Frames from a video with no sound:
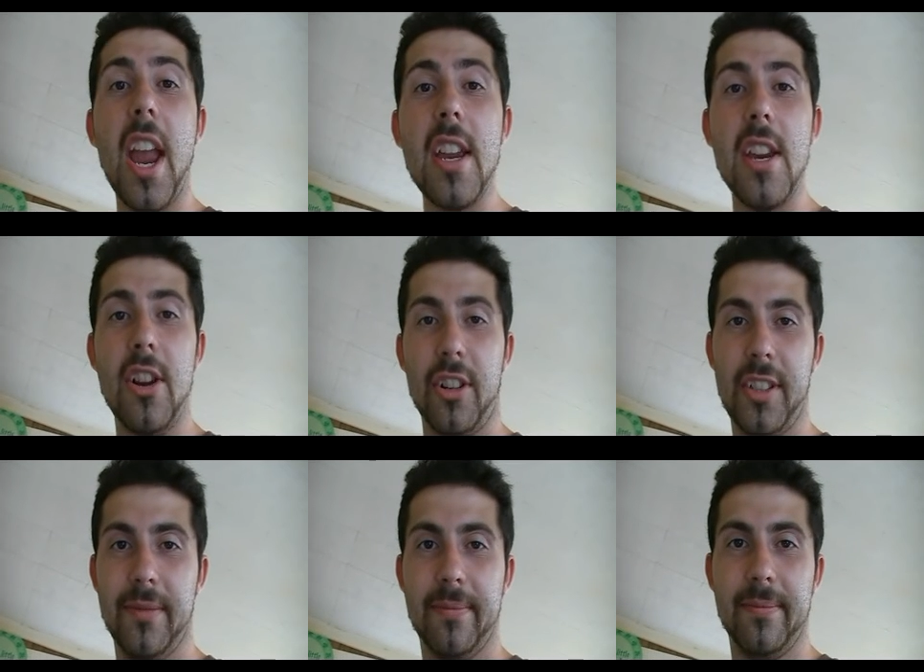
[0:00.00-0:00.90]
a year,
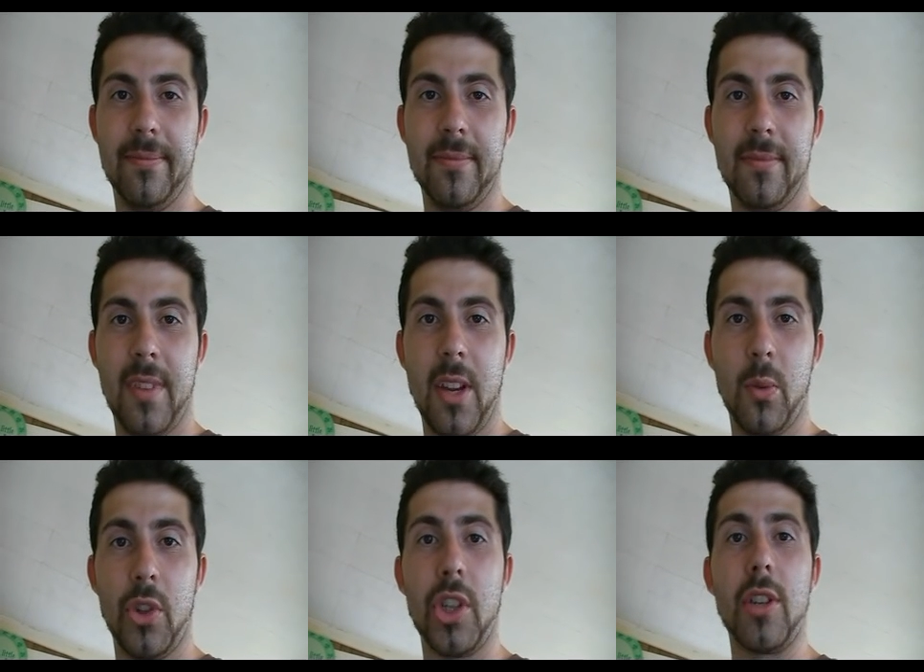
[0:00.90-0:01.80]

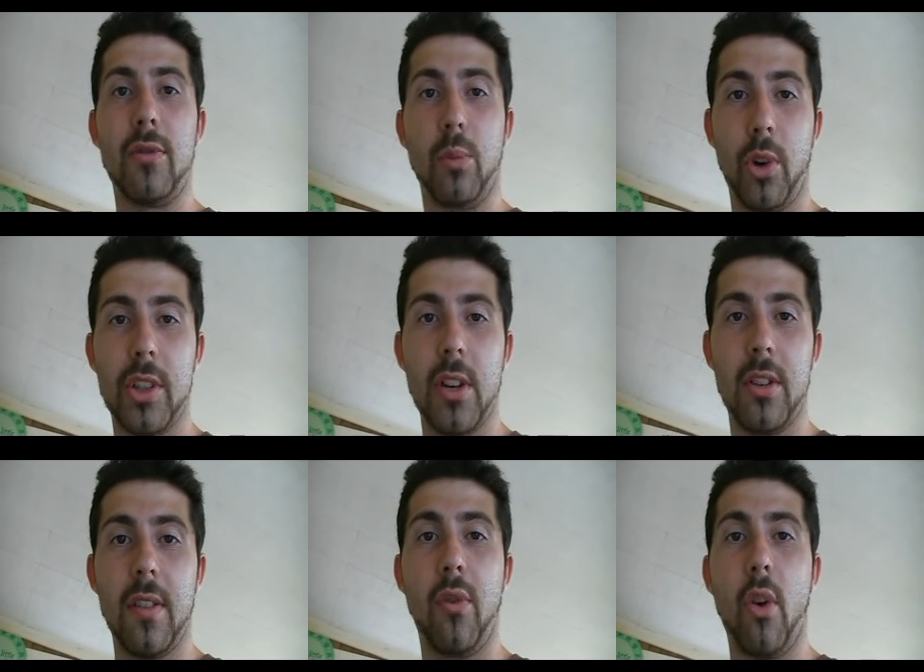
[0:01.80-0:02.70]
which is works out
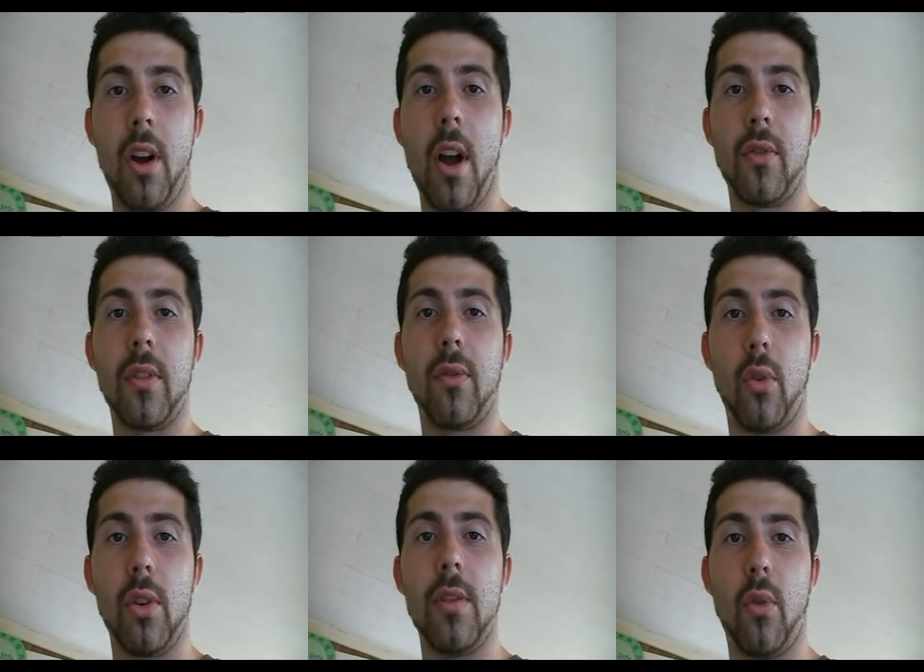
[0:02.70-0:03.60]
to
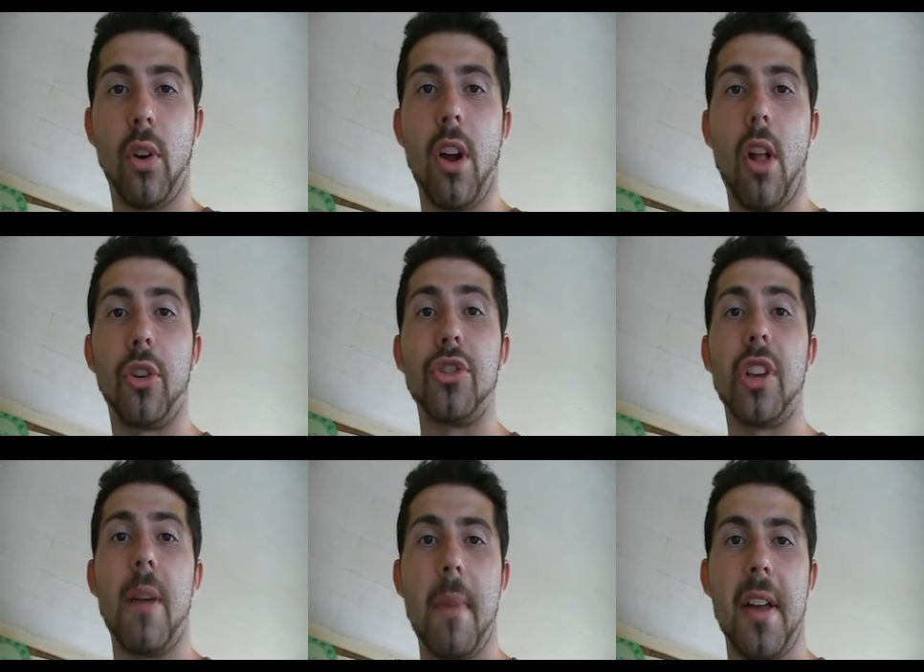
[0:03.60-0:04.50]
$444
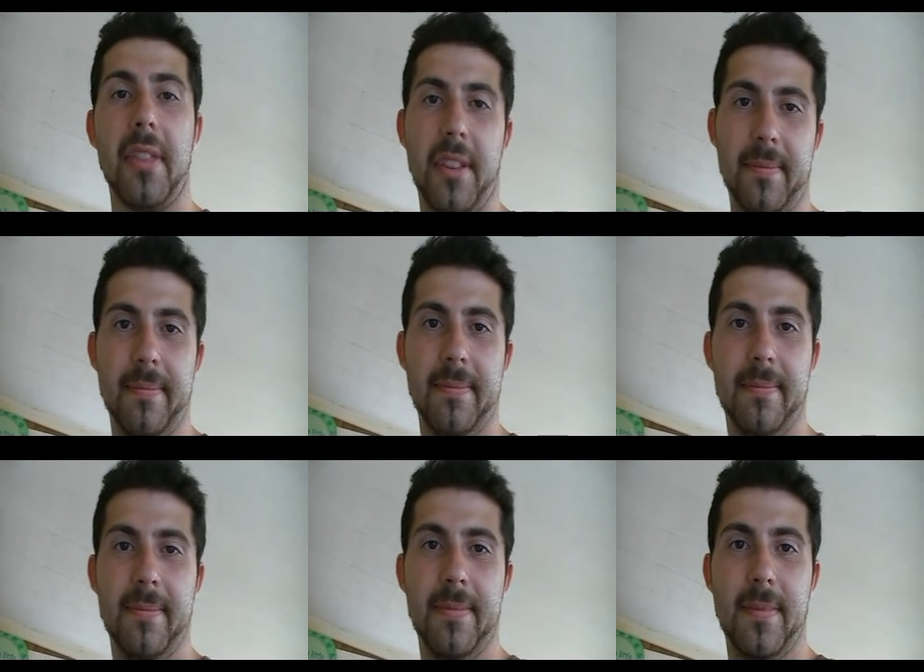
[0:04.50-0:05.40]
a month.
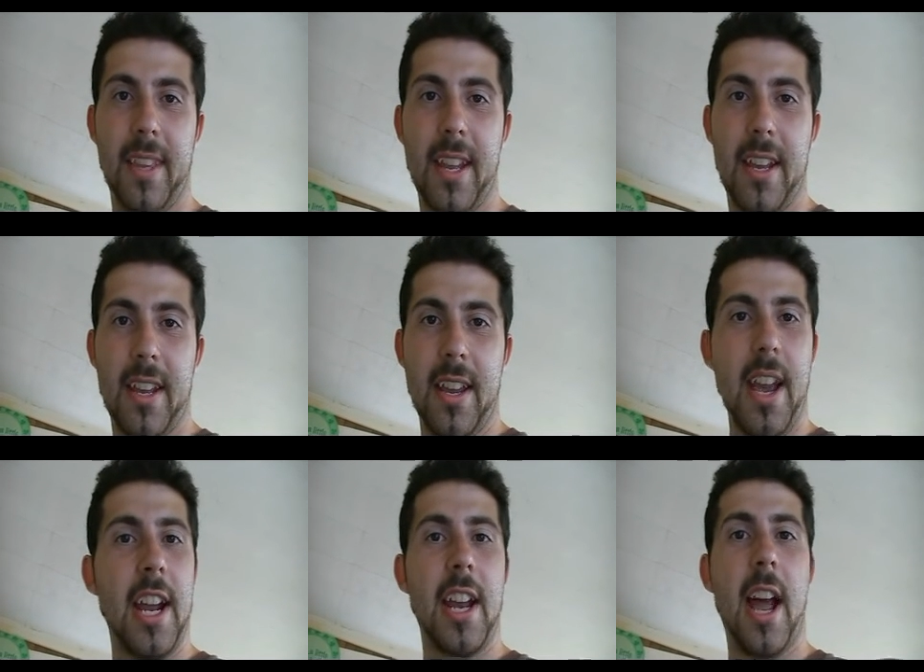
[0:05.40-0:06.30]

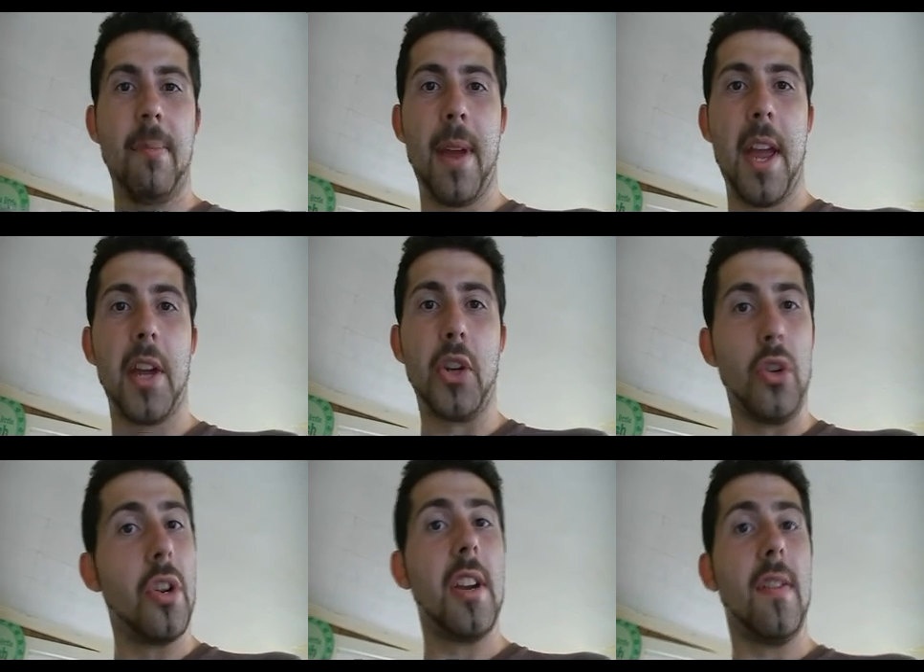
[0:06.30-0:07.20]
And I'm paying
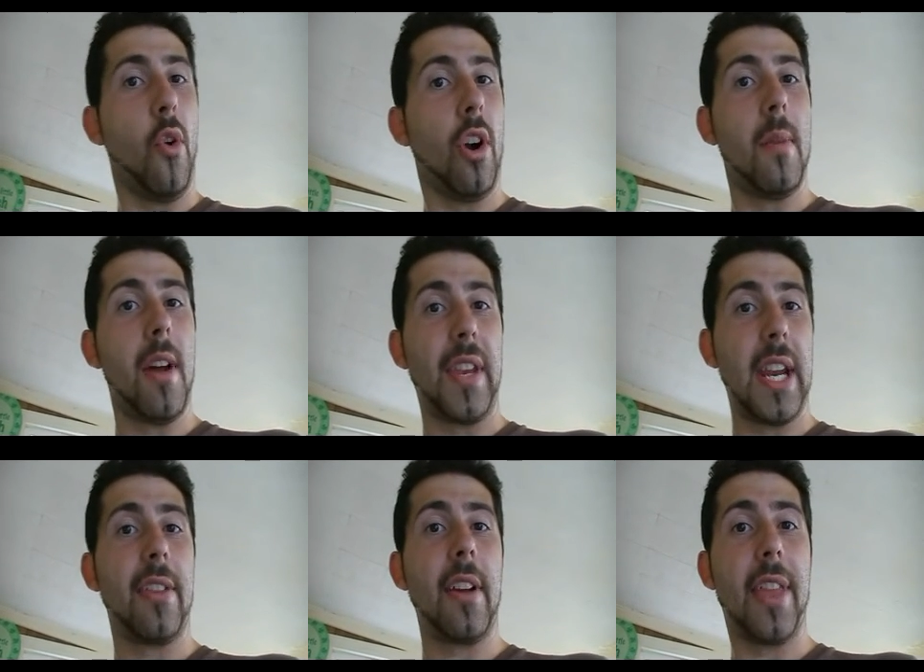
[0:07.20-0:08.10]
$294 a month, and I
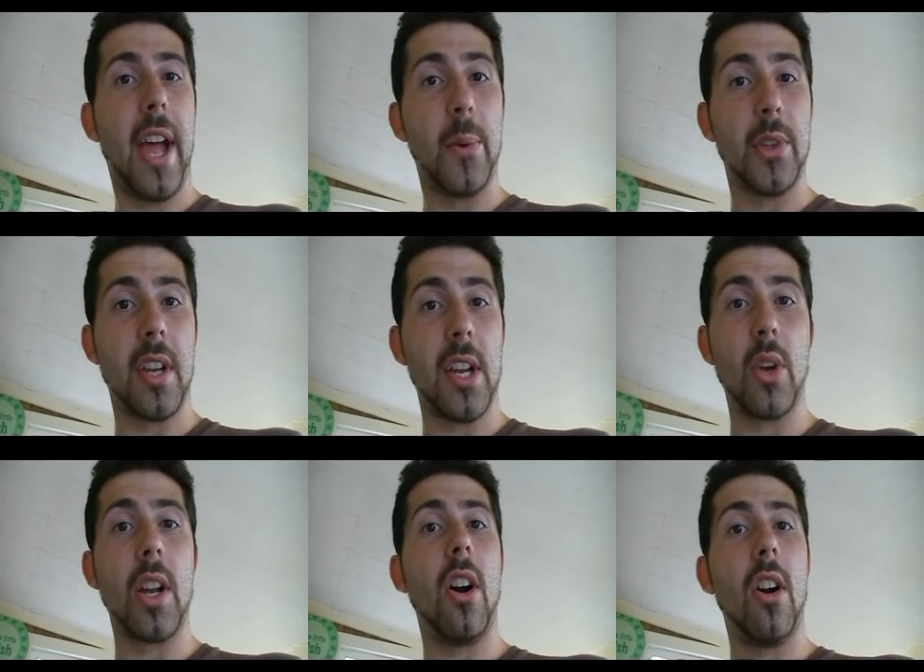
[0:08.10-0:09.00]
thought that was size. So
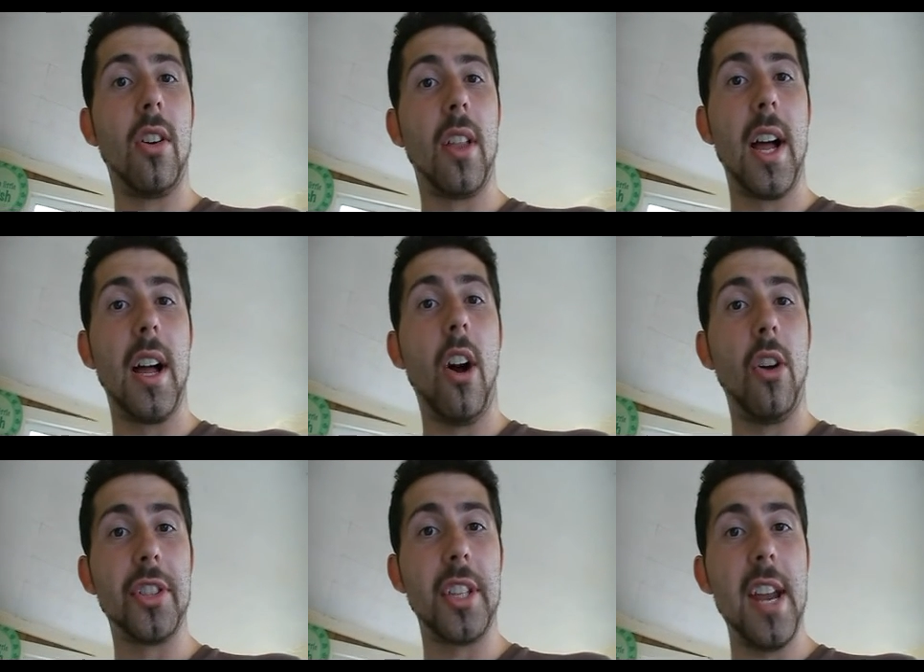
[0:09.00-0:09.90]
I call
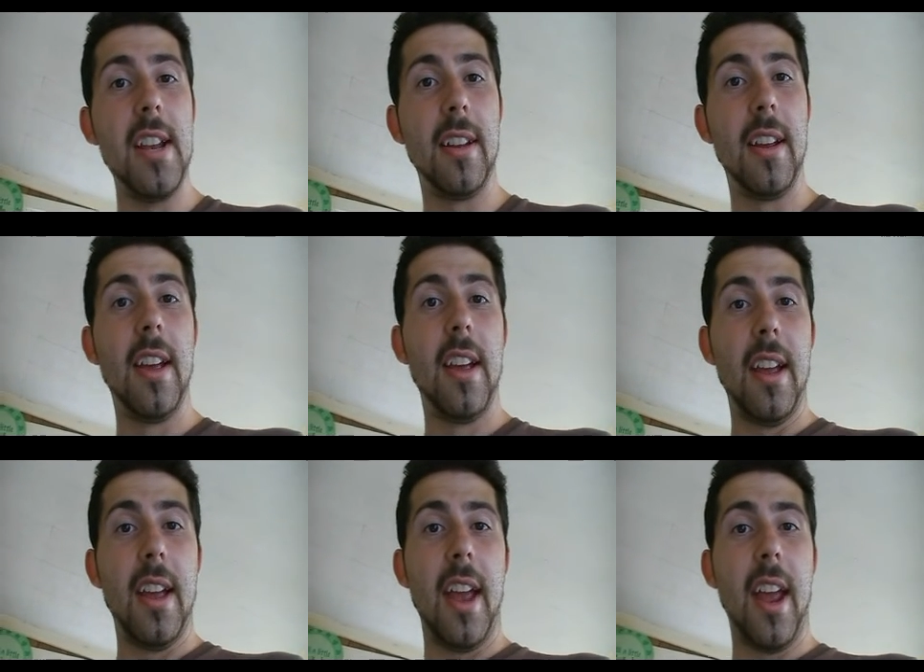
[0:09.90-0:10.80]
Allstate,
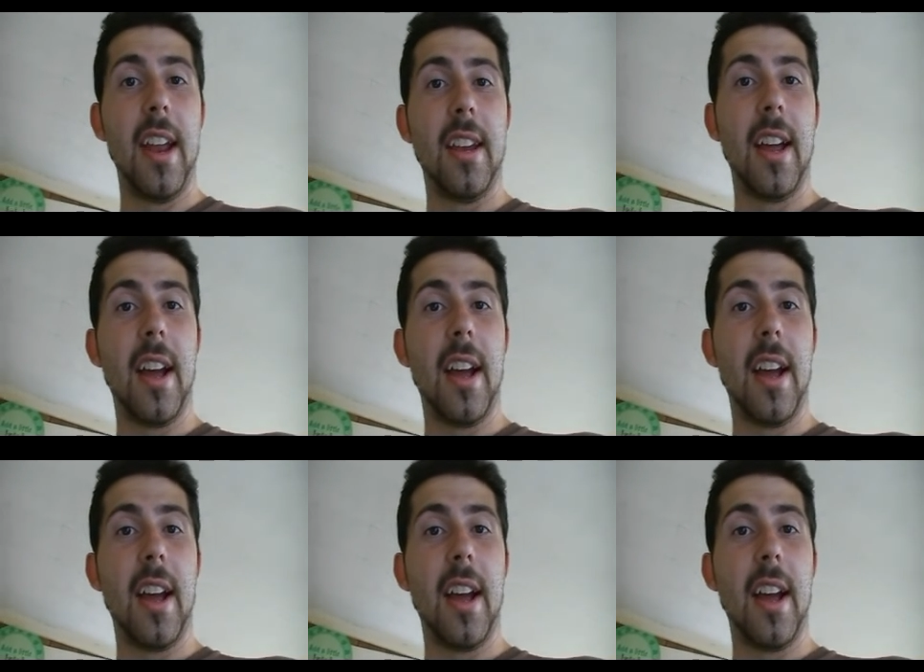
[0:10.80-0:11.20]
and